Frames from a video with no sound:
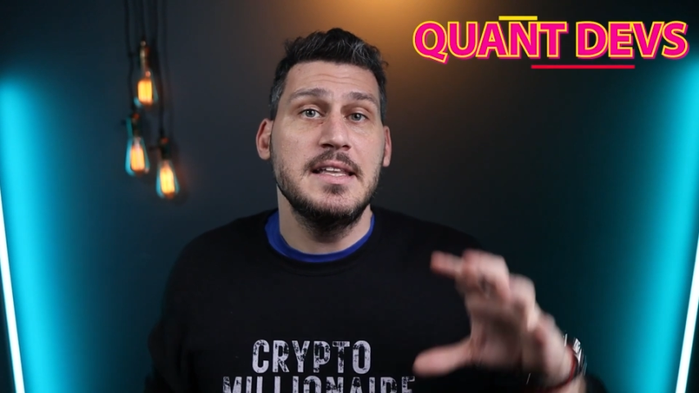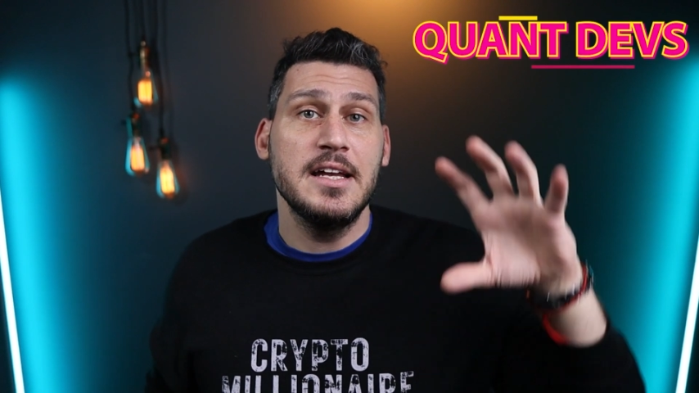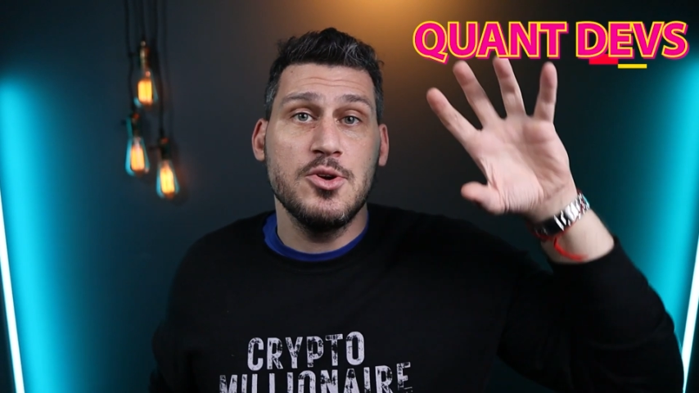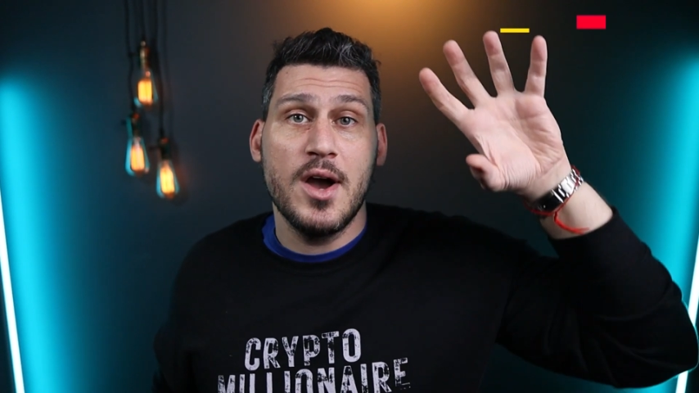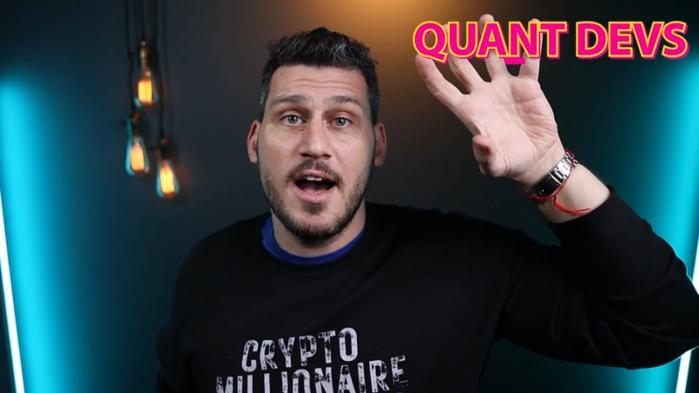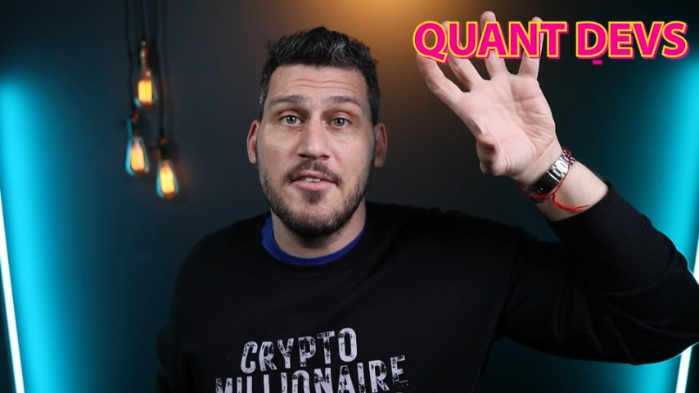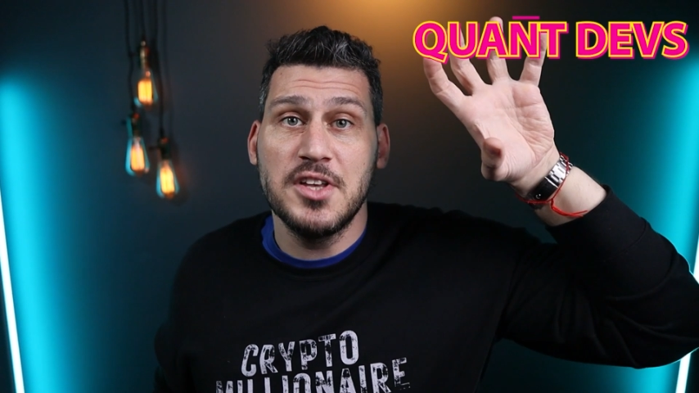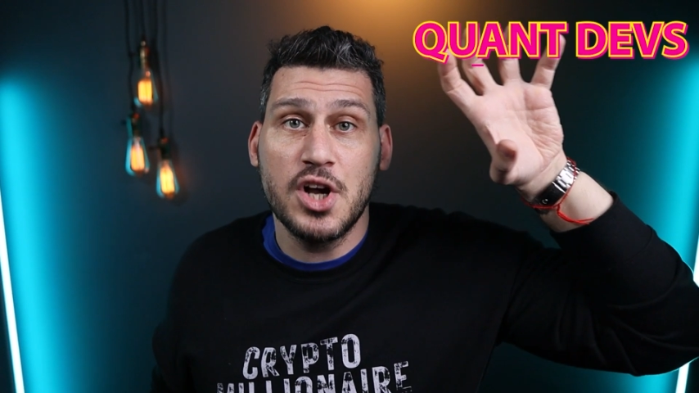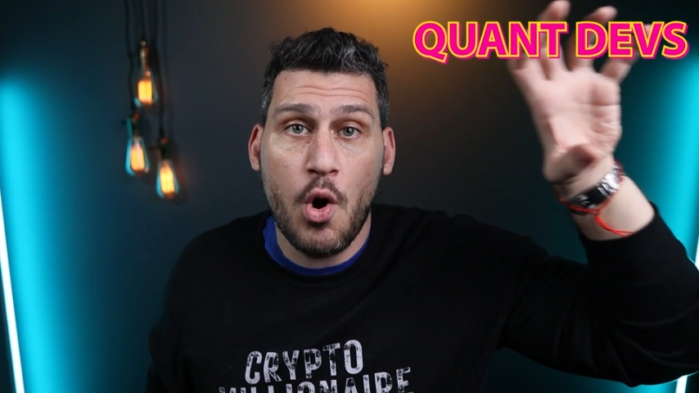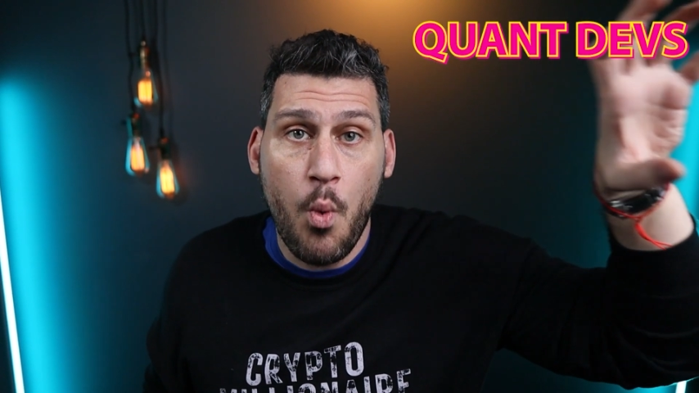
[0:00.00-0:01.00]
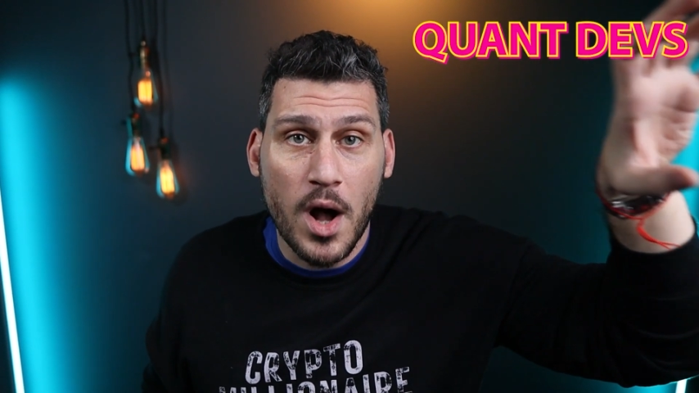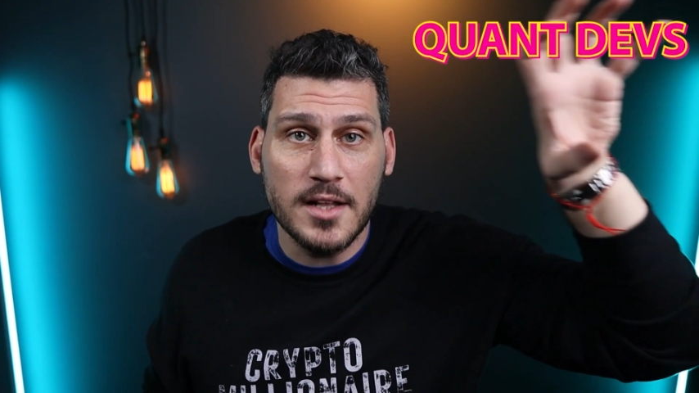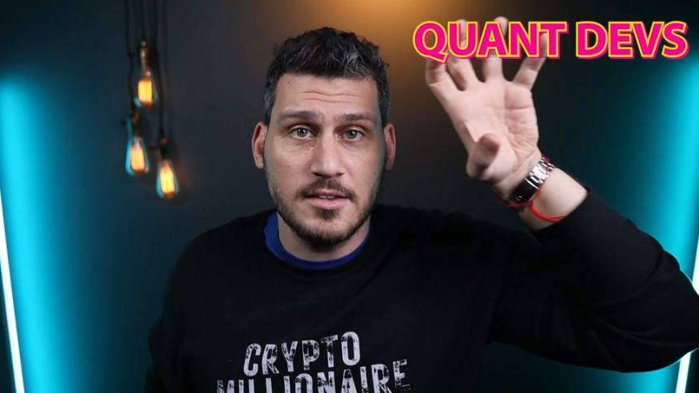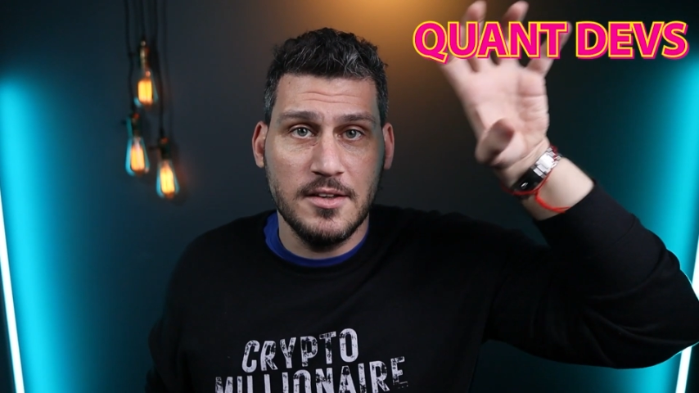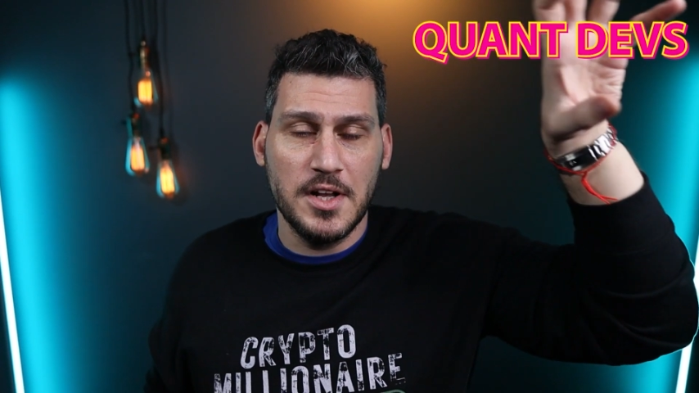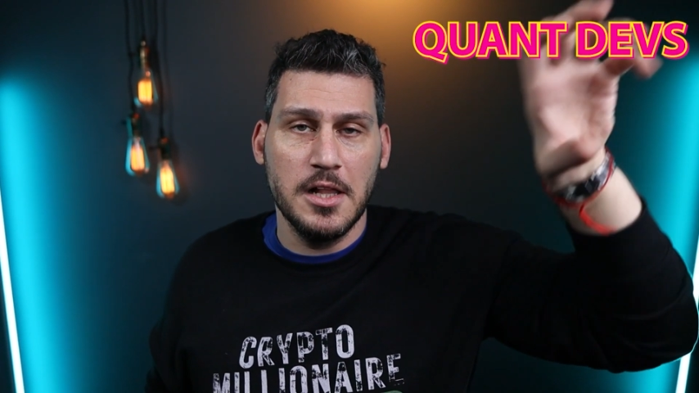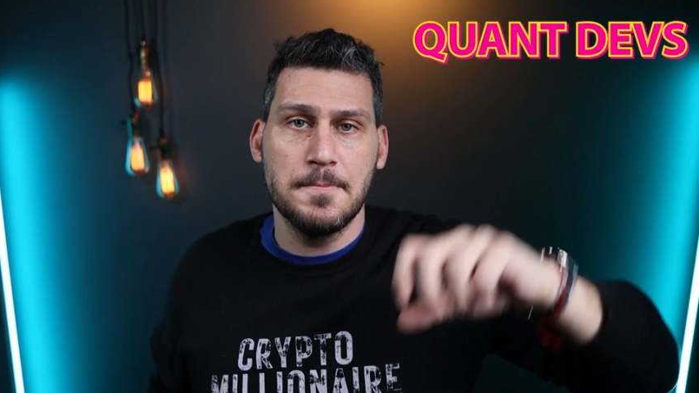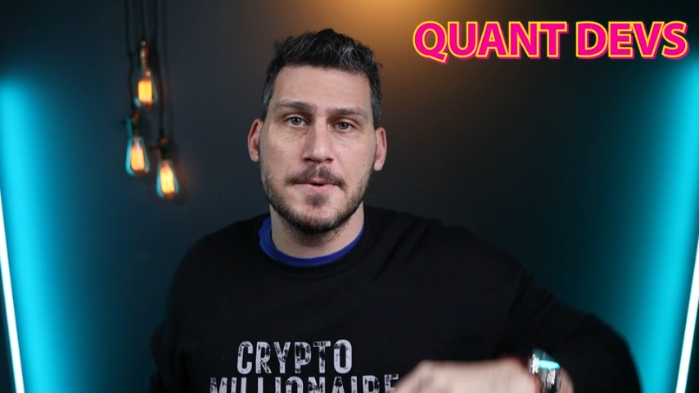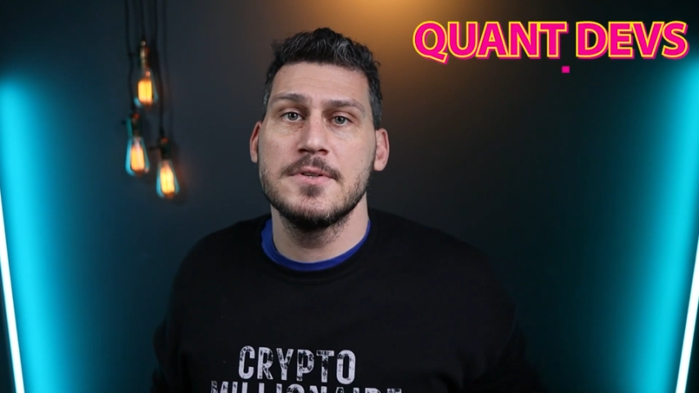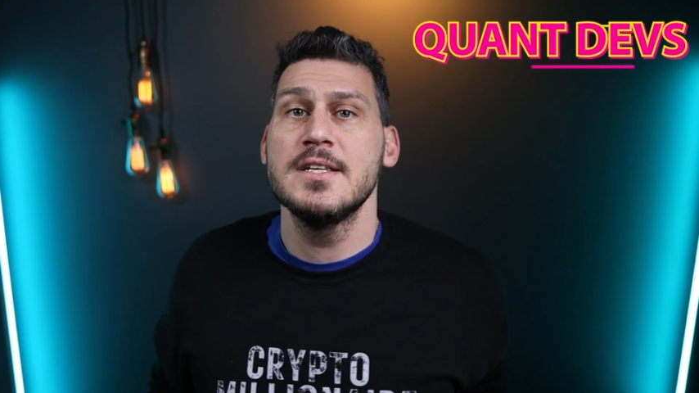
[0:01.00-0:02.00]
then you have the Quant
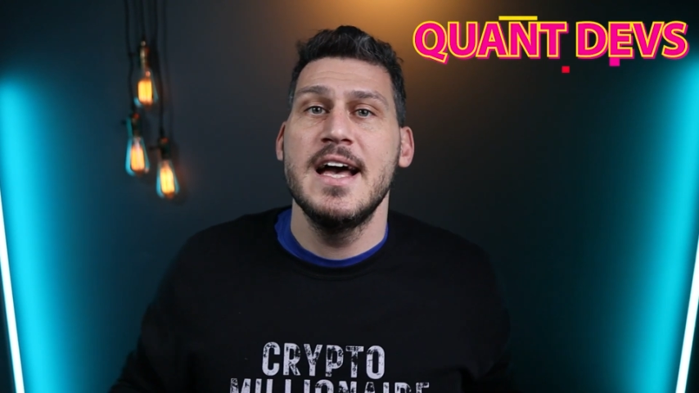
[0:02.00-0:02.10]
developers,